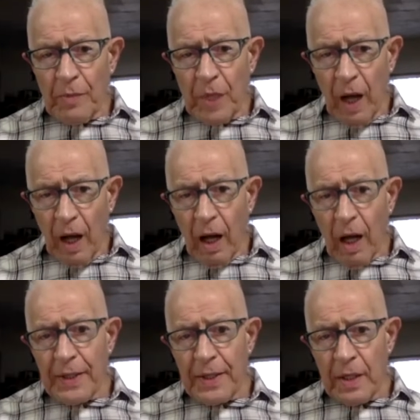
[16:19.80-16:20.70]

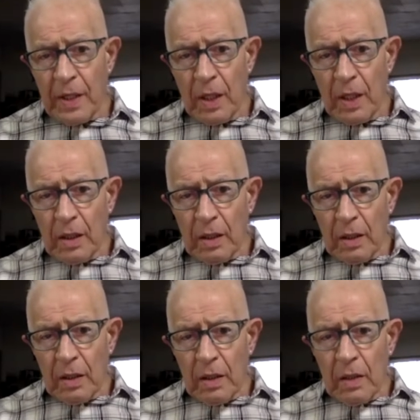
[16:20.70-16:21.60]
God,
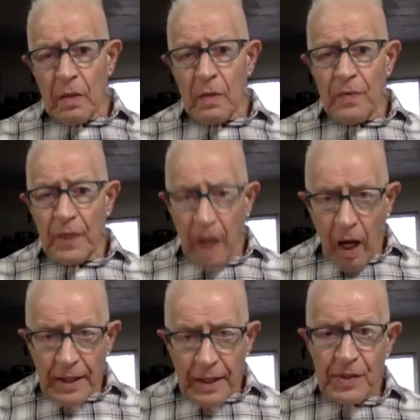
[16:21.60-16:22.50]
the
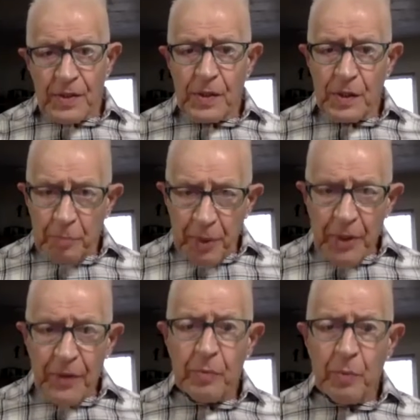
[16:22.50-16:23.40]
goddess, the
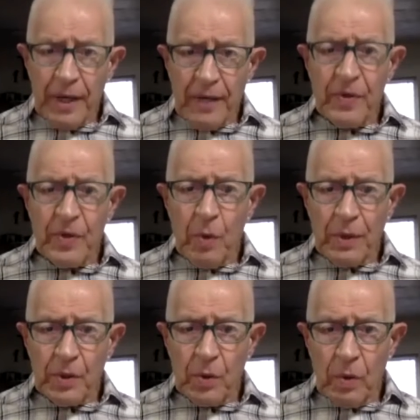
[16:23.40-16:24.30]
spirit, whatever you want
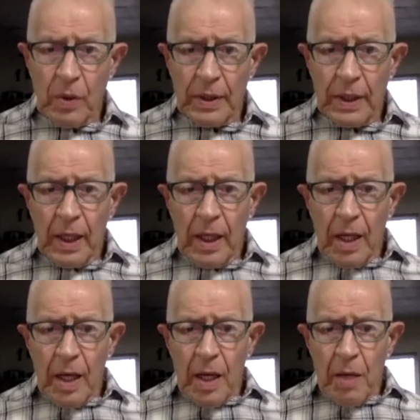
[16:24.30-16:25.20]
to call it,
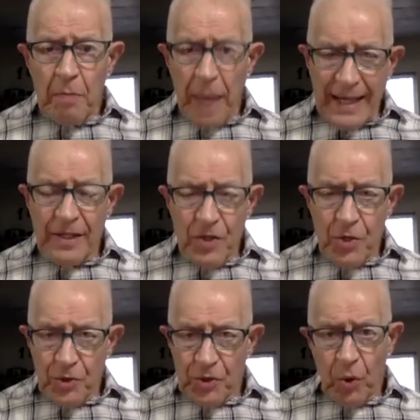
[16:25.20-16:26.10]
back into
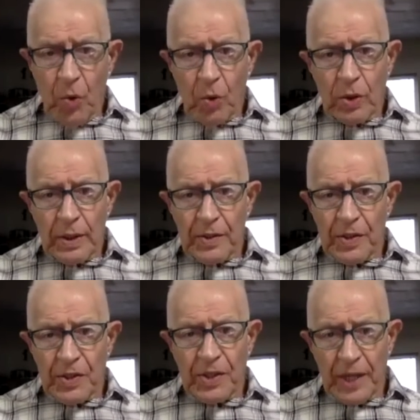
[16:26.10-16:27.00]
your soul, into
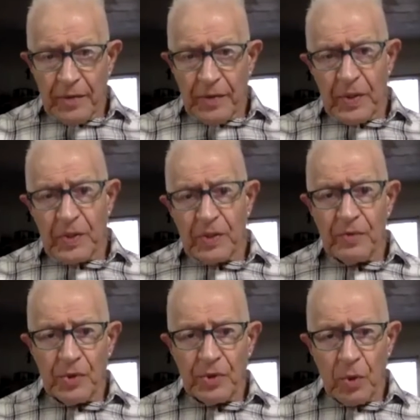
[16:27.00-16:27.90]
the sacredness of
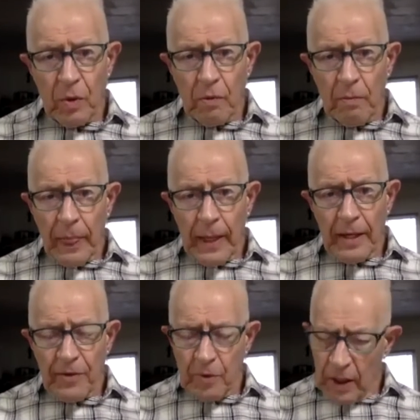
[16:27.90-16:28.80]
your soul. And I
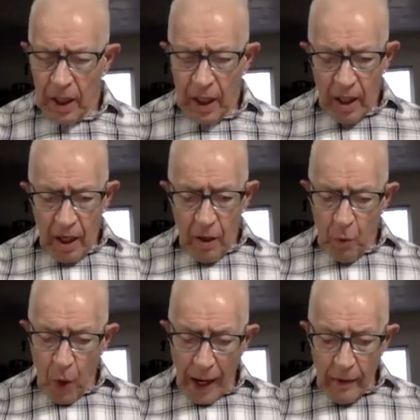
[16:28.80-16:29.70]
thought,
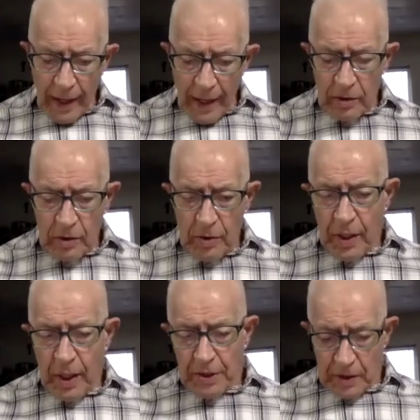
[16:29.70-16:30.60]
wow,
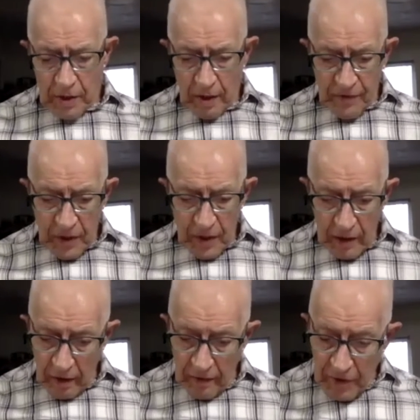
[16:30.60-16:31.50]
hallelujah. I
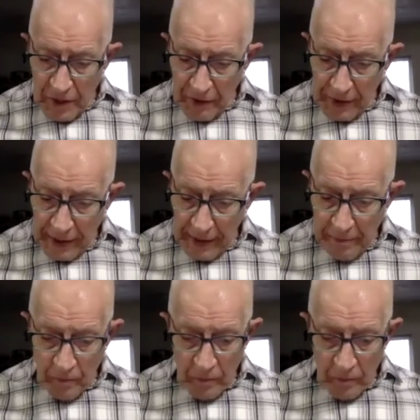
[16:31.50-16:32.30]
loved hearing that.